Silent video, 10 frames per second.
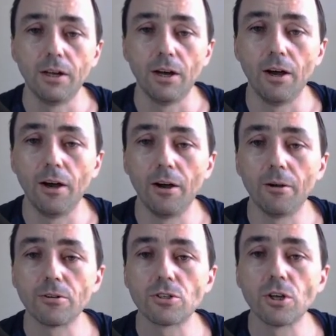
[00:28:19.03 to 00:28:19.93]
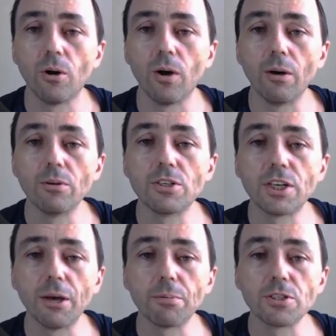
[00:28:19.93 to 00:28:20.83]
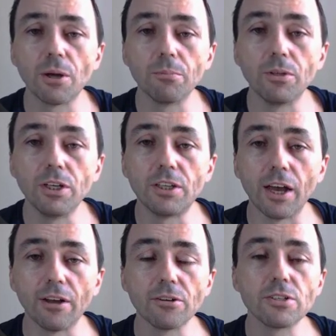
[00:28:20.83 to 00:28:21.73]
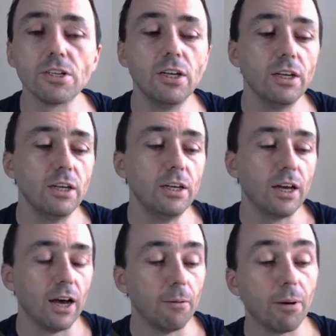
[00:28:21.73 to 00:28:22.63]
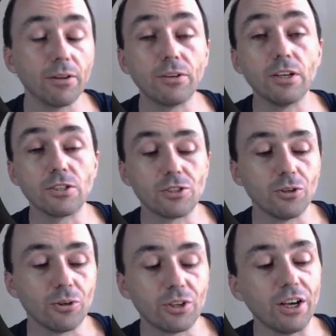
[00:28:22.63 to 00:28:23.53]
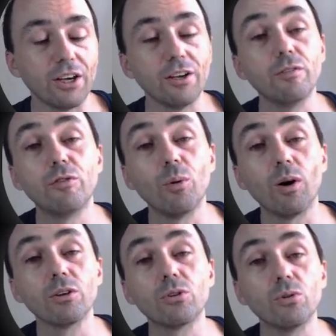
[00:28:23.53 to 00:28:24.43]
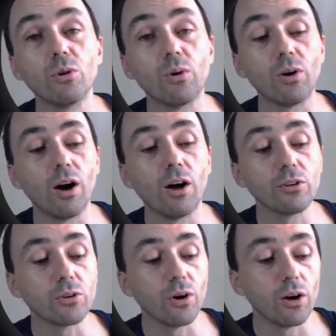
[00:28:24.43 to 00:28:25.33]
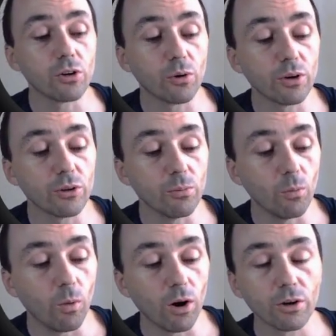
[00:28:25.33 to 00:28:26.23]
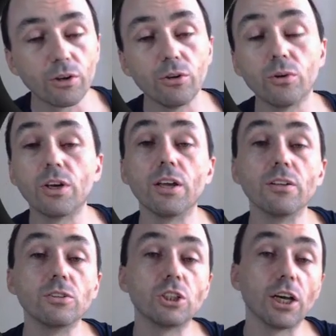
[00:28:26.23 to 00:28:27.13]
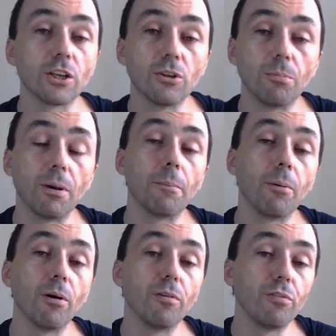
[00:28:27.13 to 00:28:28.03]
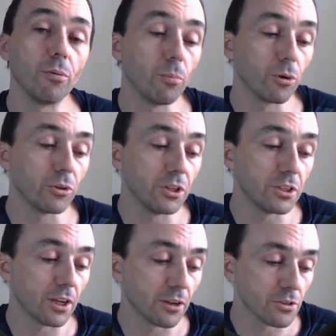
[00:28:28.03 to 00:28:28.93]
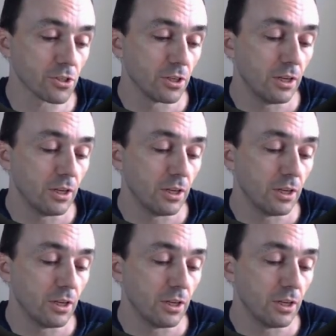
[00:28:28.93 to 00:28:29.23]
So I will skip some details about this, okay. If you want to know how the algorithm works, you can check the paper for more details.